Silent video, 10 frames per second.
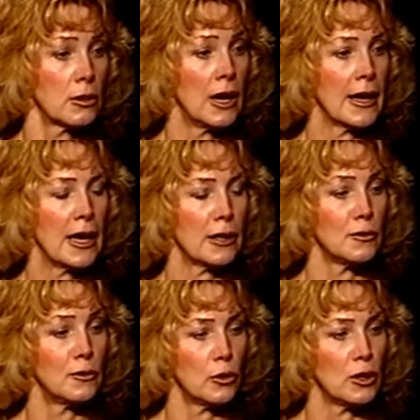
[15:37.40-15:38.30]
I had a
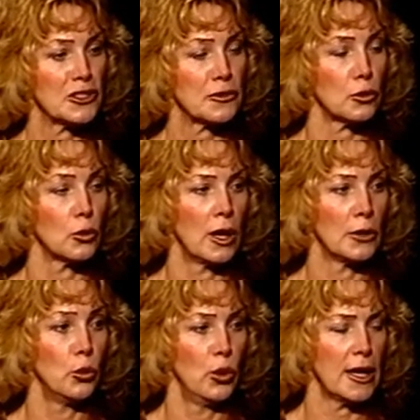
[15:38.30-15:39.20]
voice for
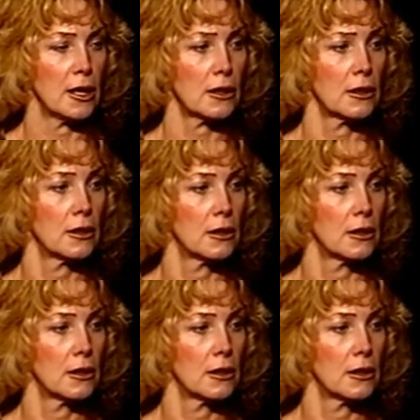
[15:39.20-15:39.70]
one week.